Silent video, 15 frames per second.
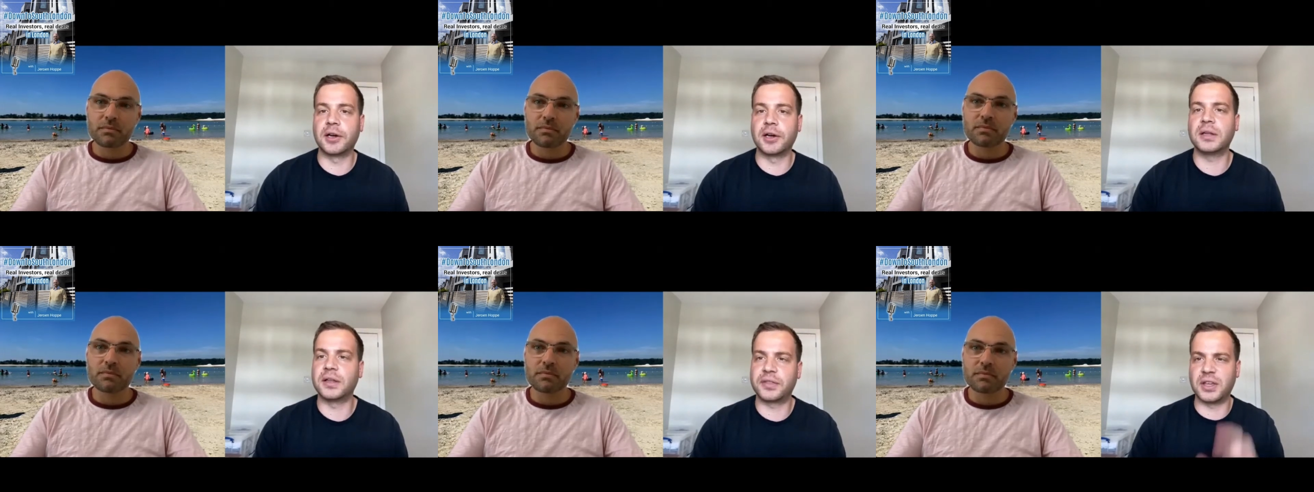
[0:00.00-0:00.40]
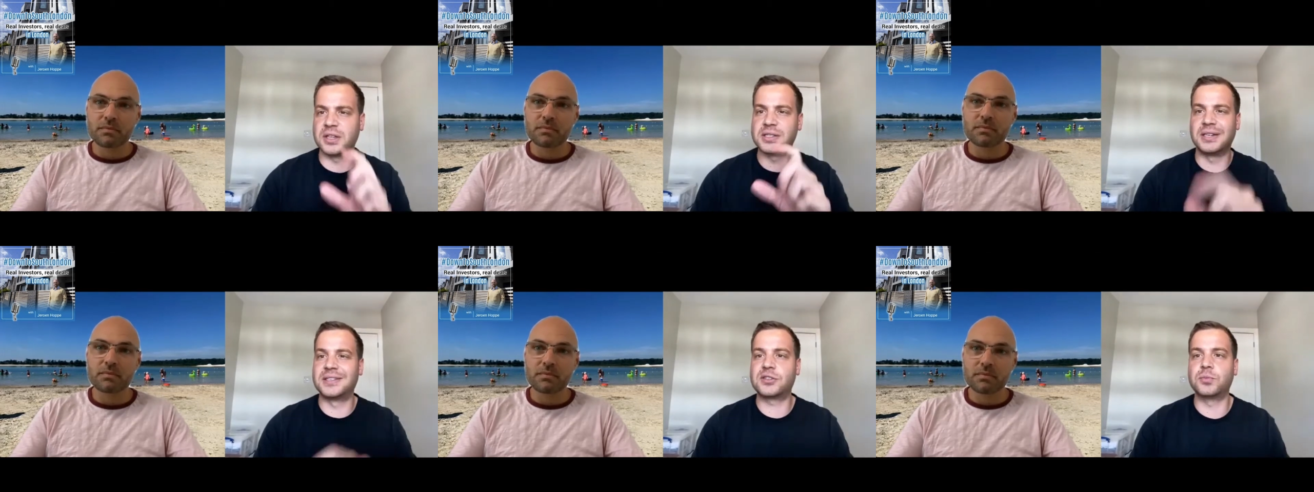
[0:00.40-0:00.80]
Speaker 1: I think there's a
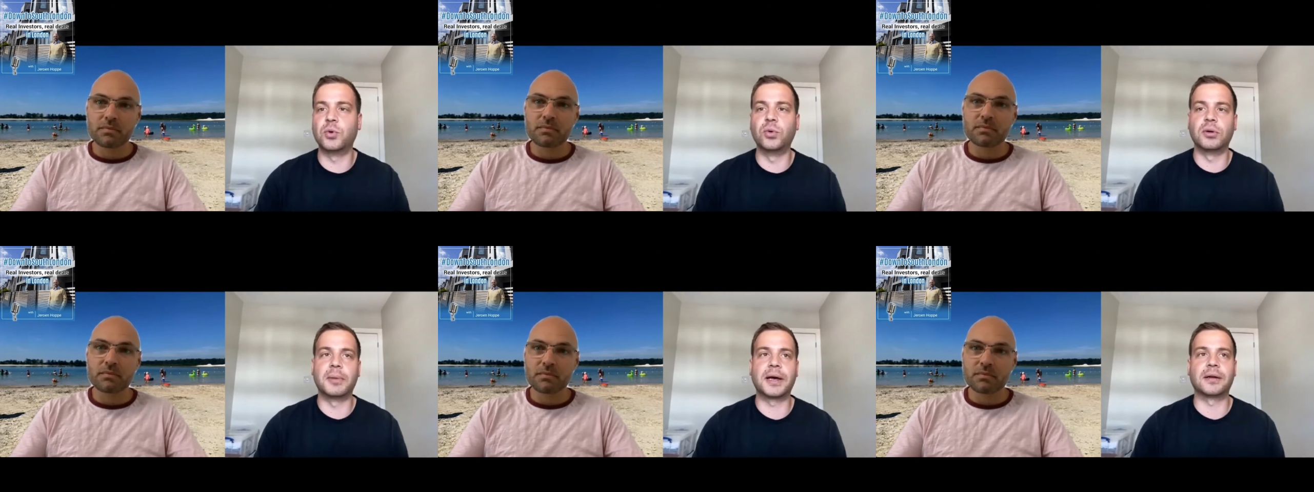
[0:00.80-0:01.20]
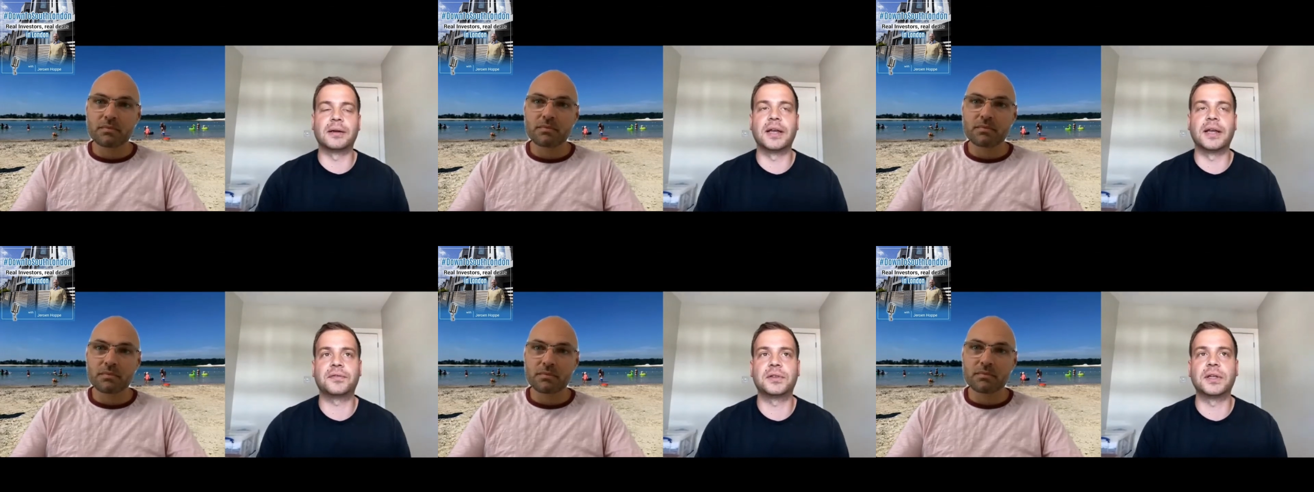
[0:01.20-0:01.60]
small amount
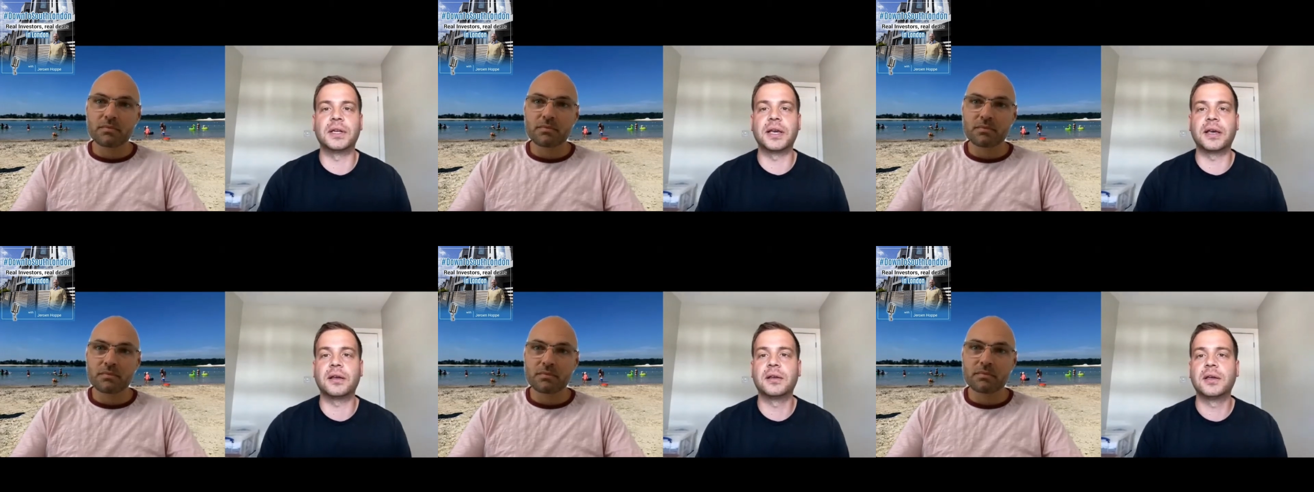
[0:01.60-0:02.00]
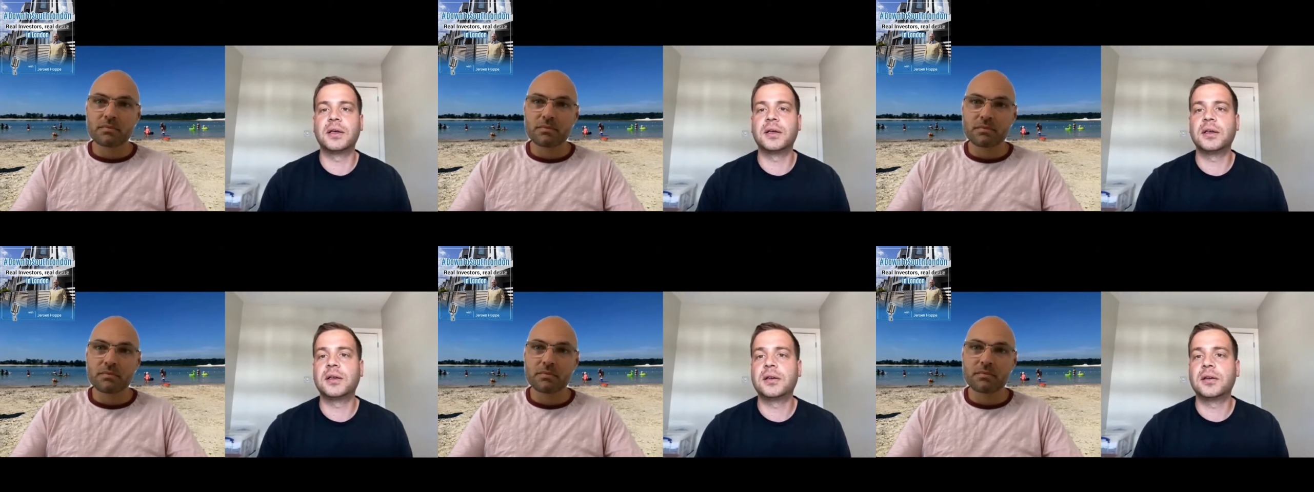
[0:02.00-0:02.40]
left in it,
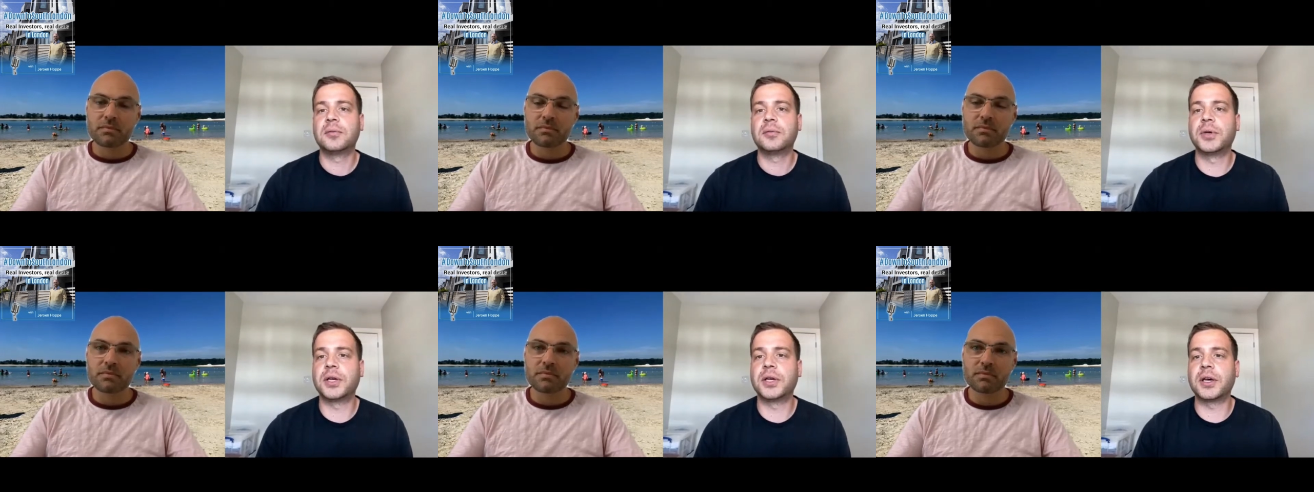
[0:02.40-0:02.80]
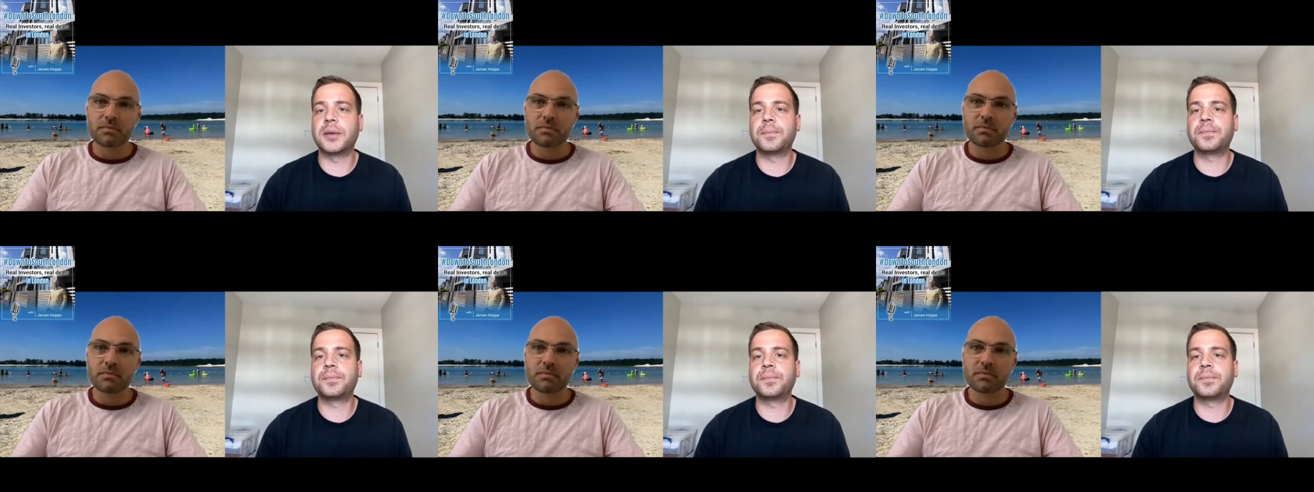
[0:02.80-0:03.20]
but
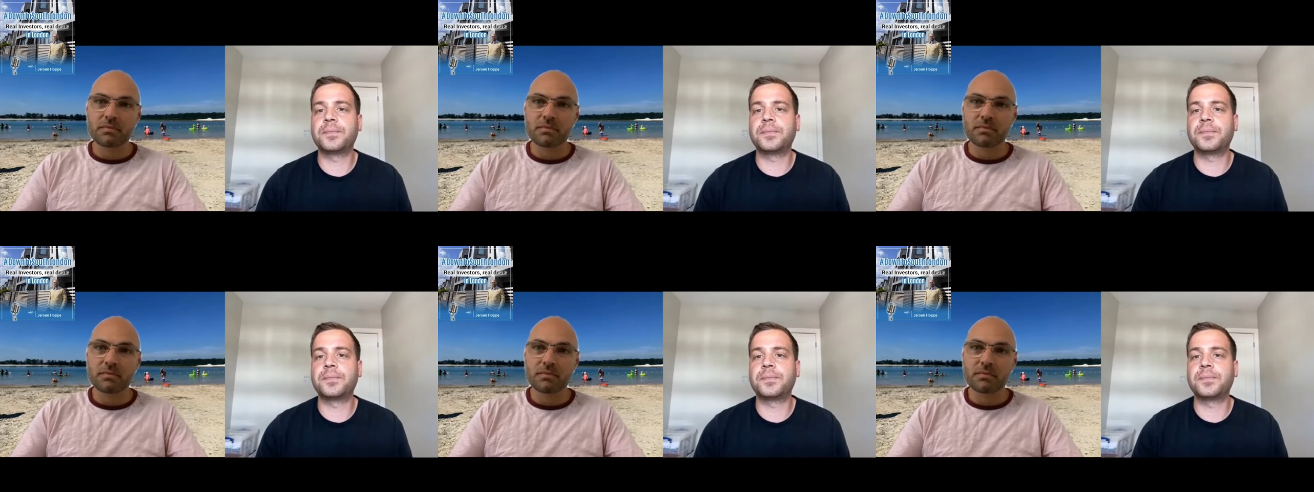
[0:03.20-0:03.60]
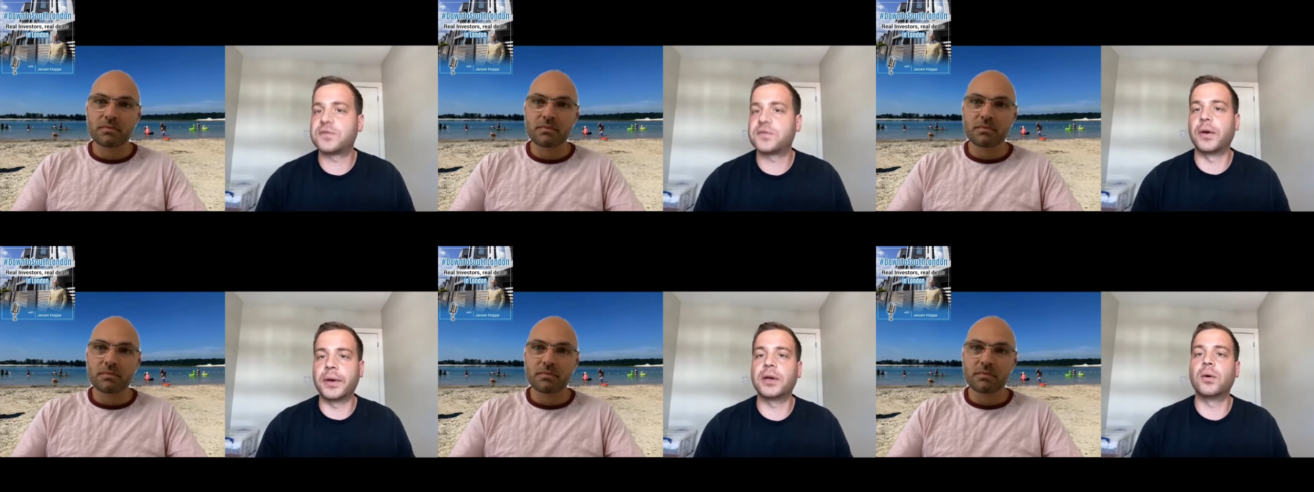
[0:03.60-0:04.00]
um, it's cash
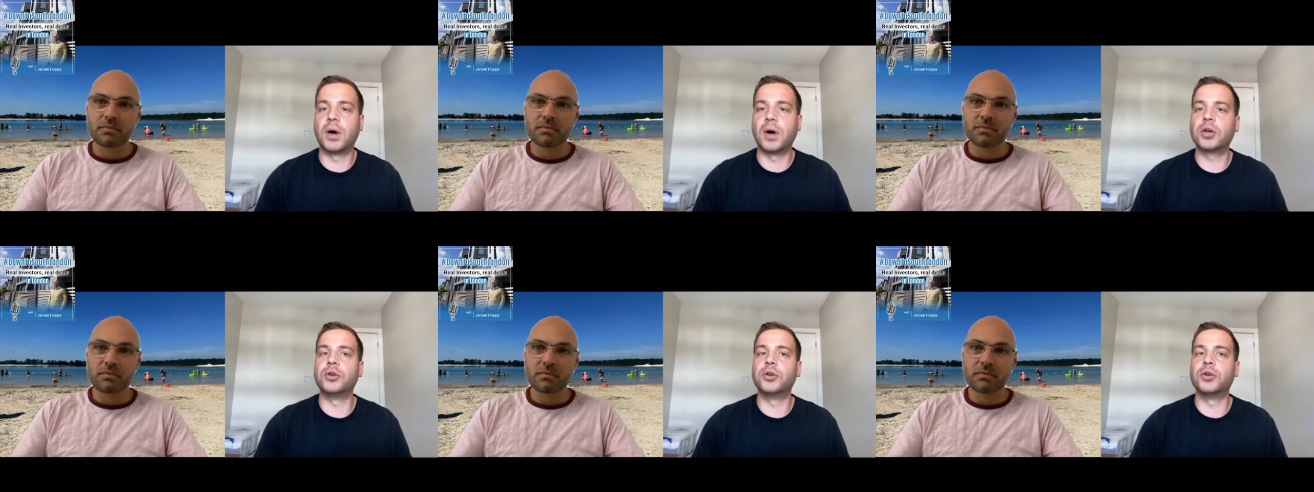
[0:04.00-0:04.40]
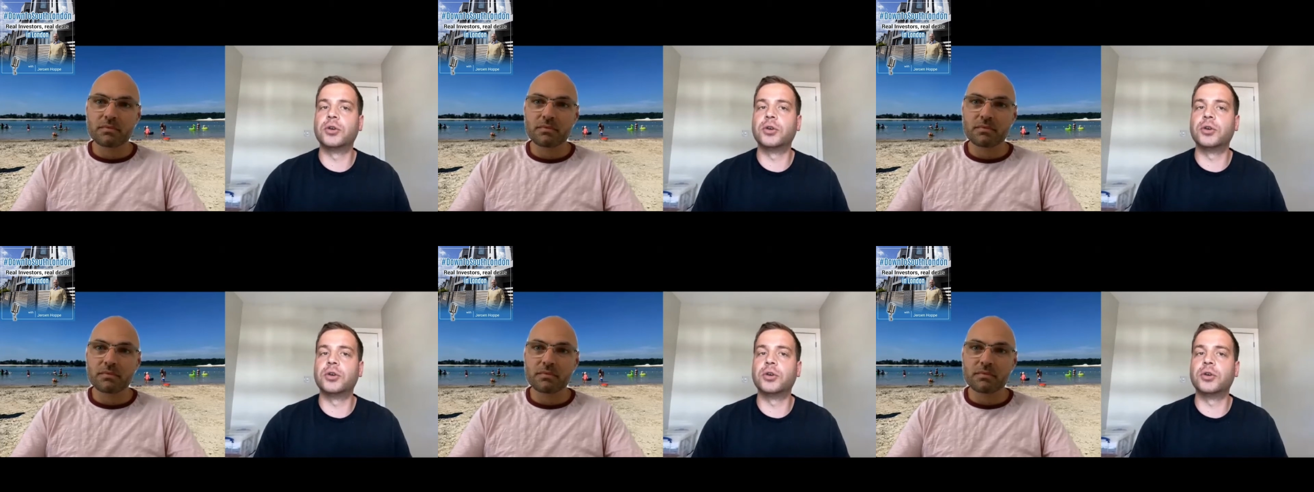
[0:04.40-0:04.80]
flowing quite good
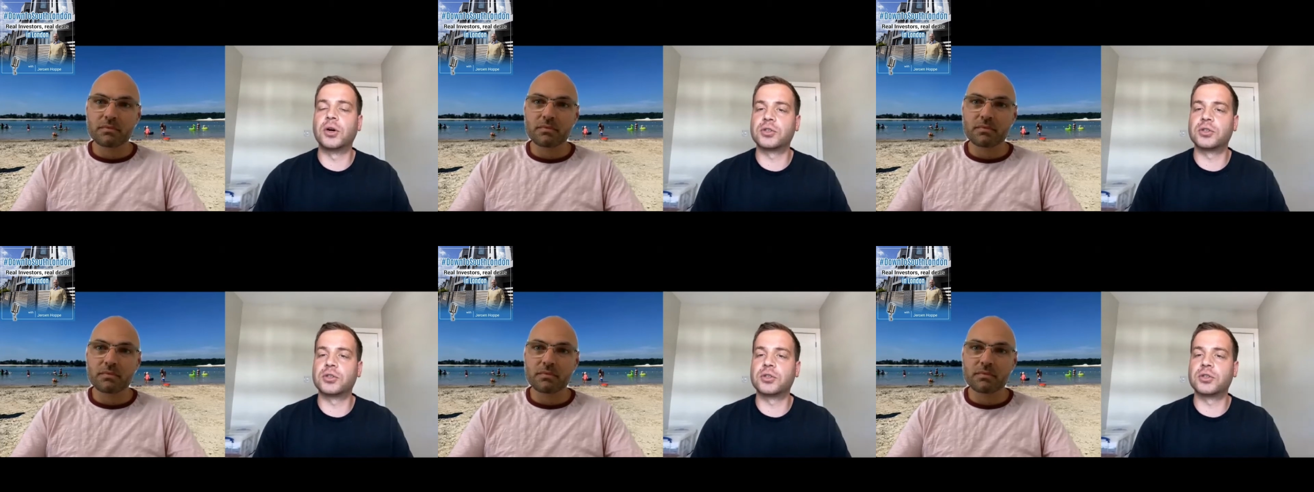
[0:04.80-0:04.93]
money as well.